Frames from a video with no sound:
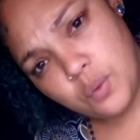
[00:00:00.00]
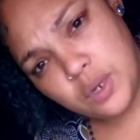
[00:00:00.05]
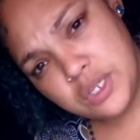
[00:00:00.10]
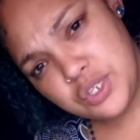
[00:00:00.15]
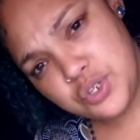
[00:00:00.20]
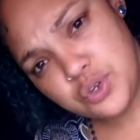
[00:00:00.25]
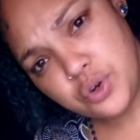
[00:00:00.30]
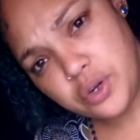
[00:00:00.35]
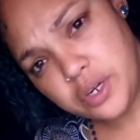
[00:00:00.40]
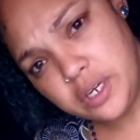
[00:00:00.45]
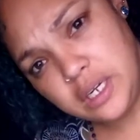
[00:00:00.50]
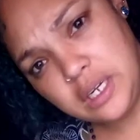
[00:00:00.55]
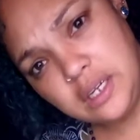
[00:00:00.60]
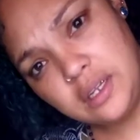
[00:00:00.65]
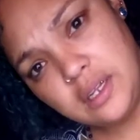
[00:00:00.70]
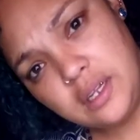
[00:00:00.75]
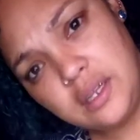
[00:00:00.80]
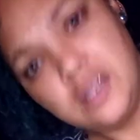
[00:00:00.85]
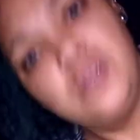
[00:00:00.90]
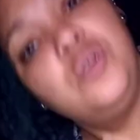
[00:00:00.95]
Once you got it
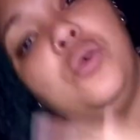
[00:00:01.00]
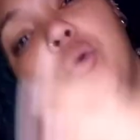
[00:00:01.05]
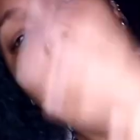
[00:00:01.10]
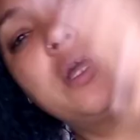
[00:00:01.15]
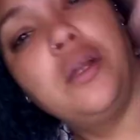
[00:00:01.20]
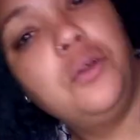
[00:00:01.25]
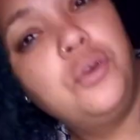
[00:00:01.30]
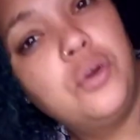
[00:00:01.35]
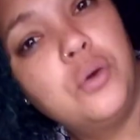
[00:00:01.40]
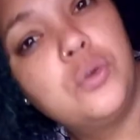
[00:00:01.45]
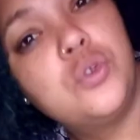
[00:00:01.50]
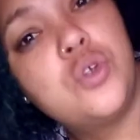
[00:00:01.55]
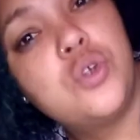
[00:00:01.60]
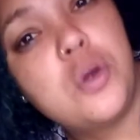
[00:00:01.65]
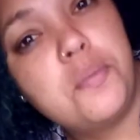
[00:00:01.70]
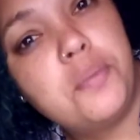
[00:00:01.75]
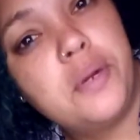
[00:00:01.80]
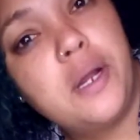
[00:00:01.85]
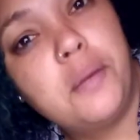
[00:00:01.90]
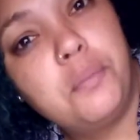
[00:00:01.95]
in there, then you can, you know,
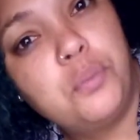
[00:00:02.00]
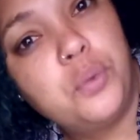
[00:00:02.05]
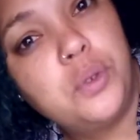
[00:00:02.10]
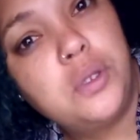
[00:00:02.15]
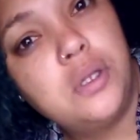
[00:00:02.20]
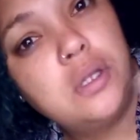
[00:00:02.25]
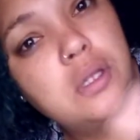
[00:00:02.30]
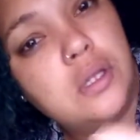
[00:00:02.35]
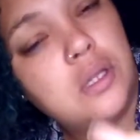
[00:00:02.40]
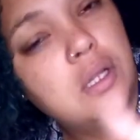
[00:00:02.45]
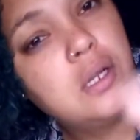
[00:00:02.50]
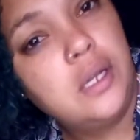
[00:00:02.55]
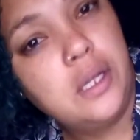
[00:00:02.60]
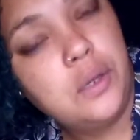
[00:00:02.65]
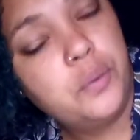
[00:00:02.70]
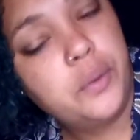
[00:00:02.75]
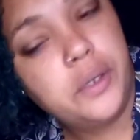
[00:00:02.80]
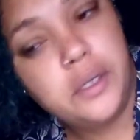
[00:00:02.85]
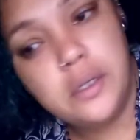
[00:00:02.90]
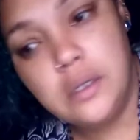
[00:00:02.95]
top it up with the
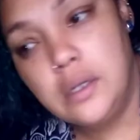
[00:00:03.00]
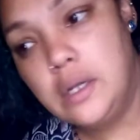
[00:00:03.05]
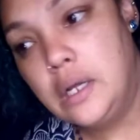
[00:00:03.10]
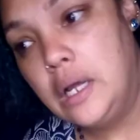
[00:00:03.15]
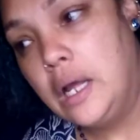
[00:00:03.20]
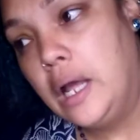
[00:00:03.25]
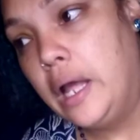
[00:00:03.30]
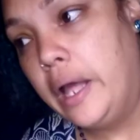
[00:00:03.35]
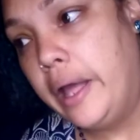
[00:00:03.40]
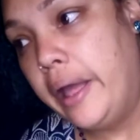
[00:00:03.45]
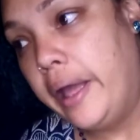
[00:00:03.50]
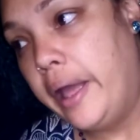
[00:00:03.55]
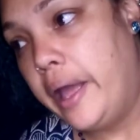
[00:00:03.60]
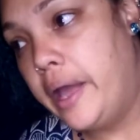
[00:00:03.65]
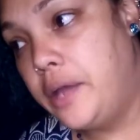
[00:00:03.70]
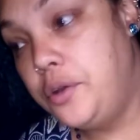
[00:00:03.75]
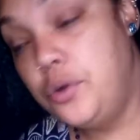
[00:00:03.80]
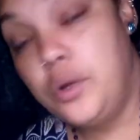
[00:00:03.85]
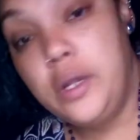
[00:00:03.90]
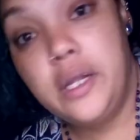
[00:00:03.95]
liquid,
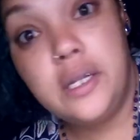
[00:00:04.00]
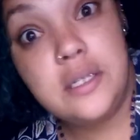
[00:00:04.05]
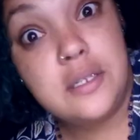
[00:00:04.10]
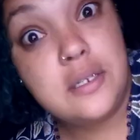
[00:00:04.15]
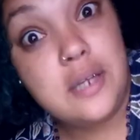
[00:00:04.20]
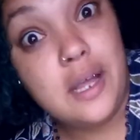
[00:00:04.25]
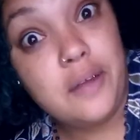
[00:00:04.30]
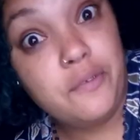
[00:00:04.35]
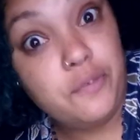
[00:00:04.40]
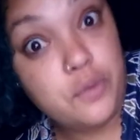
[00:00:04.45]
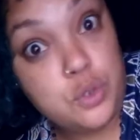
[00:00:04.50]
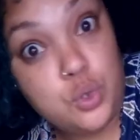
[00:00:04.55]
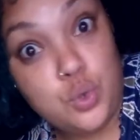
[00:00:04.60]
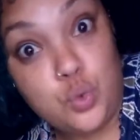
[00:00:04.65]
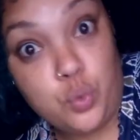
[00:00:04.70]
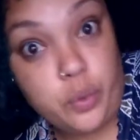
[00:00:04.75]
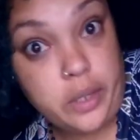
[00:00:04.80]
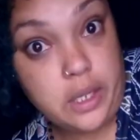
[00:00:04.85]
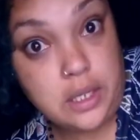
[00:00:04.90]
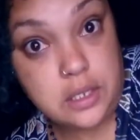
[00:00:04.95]
and you let it stand for
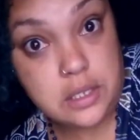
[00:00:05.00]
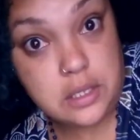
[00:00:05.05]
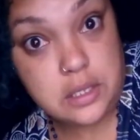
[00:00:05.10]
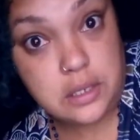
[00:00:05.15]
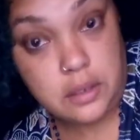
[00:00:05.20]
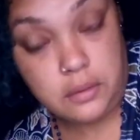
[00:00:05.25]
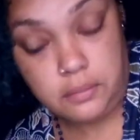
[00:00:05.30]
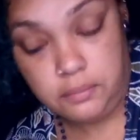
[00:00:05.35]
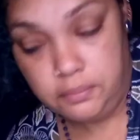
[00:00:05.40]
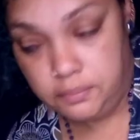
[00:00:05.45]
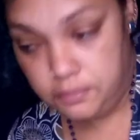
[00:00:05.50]
2 weeks.